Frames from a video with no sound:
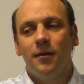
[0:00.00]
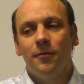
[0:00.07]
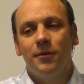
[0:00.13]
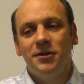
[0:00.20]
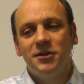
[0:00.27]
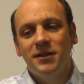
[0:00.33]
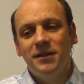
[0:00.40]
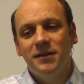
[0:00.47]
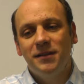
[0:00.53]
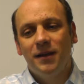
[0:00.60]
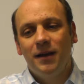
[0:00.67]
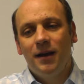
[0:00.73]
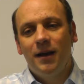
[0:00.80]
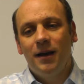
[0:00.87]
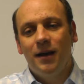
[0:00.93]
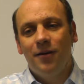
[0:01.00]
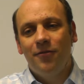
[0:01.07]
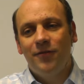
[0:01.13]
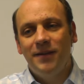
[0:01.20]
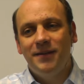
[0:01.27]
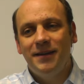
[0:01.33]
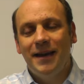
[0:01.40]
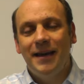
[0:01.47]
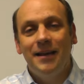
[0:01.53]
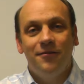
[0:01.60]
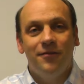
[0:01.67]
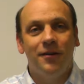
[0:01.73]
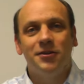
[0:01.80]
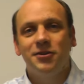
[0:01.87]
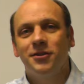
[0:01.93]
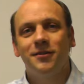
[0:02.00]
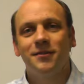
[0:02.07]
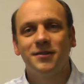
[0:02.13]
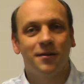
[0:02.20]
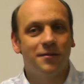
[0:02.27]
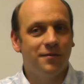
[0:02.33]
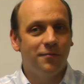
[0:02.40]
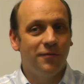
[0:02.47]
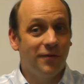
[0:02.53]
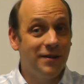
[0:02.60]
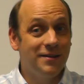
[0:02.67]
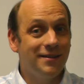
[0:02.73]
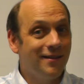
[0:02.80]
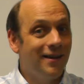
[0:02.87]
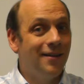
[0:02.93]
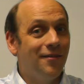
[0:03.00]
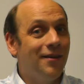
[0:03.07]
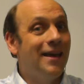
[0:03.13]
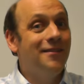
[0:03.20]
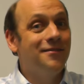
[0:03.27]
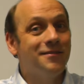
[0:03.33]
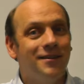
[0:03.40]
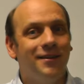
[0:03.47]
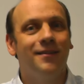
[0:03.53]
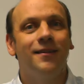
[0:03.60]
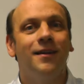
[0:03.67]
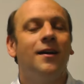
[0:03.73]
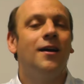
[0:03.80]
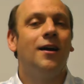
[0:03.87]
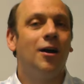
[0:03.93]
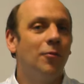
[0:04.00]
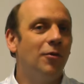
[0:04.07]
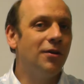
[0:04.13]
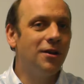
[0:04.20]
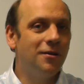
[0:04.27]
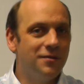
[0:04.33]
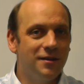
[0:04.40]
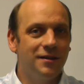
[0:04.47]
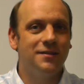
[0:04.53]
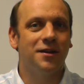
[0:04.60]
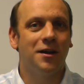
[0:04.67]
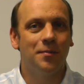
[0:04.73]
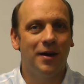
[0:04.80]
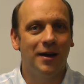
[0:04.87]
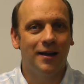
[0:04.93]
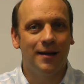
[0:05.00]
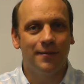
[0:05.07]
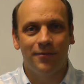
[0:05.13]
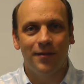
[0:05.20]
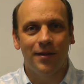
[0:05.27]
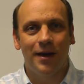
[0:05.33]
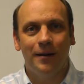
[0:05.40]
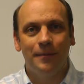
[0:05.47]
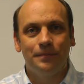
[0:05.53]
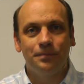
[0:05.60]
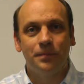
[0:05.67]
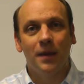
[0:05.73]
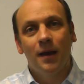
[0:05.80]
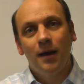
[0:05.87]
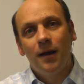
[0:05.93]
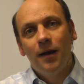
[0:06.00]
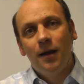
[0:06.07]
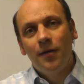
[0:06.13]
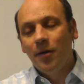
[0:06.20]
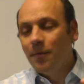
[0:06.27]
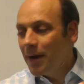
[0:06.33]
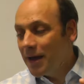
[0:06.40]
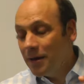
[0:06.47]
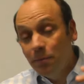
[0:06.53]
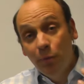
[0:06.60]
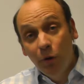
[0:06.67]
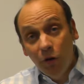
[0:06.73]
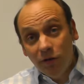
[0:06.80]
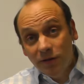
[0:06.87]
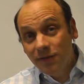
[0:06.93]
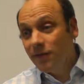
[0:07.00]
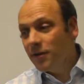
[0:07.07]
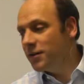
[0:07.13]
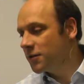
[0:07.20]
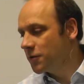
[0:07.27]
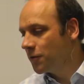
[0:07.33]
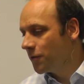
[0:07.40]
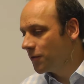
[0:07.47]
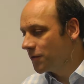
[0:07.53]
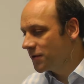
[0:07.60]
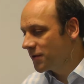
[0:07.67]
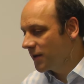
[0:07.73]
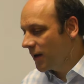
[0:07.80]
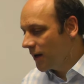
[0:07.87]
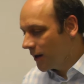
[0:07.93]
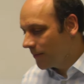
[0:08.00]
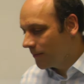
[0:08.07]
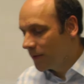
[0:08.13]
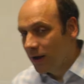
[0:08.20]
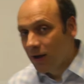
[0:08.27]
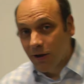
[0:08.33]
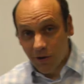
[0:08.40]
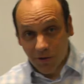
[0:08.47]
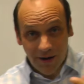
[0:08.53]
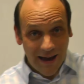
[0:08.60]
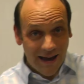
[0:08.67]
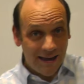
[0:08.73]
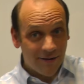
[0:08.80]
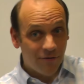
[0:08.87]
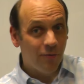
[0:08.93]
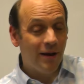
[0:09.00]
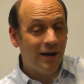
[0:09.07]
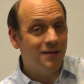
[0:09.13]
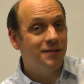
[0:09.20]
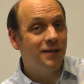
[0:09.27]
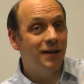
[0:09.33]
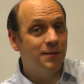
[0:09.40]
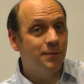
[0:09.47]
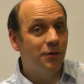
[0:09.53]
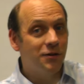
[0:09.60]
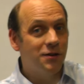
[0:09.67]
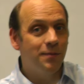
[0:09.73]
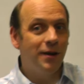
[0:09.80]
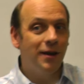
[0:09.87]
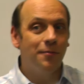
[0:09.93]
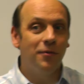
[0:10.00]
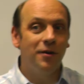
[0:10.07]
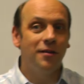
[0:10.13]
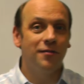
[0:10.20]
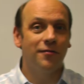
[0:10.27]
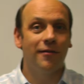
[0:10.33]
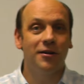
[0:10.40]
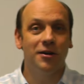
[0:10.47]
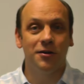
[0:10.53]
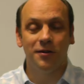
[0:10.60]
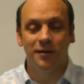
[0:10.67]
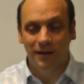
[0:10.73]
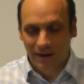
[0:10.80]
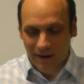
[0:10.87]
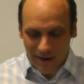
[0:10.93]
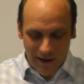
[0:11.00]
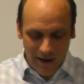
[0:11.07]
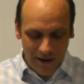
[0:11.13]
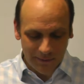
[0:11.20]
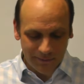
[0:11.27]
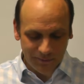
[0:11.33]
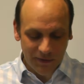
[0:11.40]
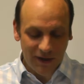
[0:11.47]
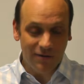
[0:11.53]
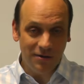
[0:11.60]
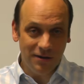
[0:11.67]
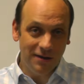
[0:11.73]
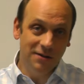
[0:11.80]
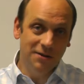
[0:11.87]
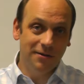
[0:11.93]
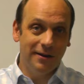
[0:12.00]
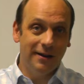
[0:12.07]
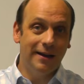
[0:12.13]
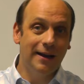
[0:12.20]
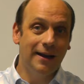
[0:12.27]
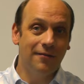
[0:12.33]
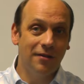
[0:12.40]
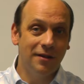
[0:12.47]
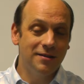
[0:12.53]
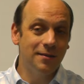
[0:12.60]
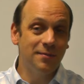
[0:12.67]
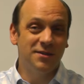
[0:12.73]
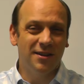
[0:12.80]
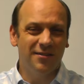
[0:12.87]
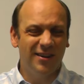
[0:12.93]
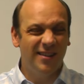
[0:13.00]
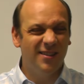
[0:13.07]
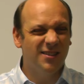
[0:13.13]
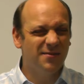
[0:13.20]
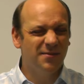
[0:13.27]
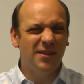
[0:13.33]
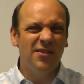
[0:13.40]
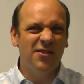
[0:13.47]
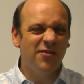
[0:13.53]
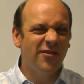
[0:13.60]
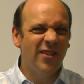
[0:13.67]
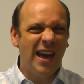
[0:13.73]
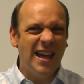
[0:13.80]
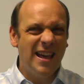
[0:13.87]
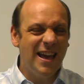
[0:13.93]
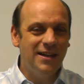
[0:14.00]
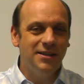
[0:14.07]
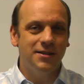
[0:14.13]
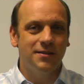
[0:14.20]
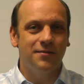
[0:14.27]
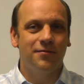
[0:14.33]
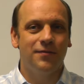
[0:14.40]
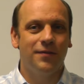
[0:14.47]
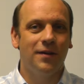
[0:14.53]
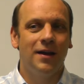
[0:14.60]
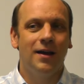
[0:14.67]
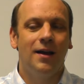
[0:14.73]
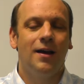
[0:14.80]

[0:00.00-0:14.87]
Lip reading: which is fitting any function, so fitting then the Gaussian, and we'll use things like MATLAB for that. The main books for this course, your A-level maths textbook to begin with is very good. If you didn't do it in A-level, there's some stuff here that's at the very edges of